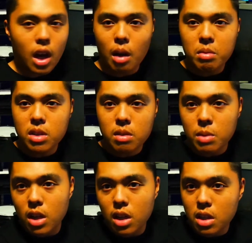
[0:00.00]
I'm going to leave
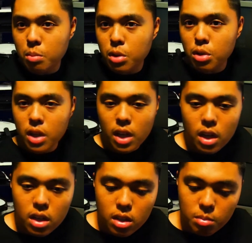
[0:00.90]
my computer
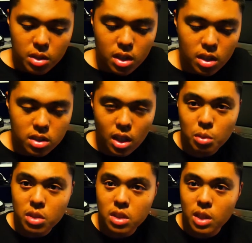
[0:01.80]
here because I
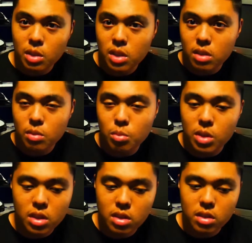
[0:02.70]
don't want to deal
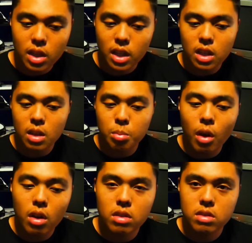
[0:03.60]
with taking it
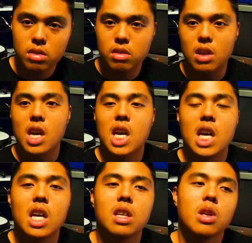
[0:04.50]
apart
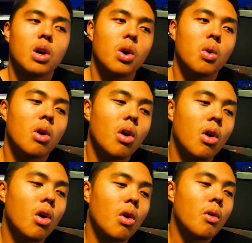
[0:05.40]
and, you know,
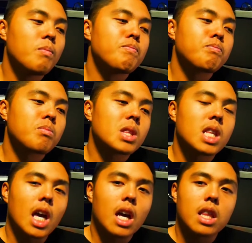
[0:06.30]

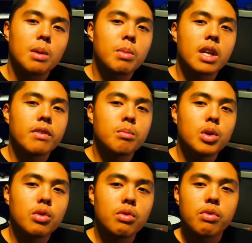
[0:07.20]
yeah, that big of a
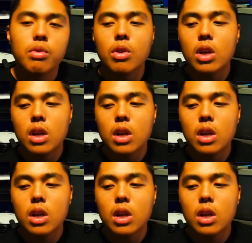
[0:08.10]
move.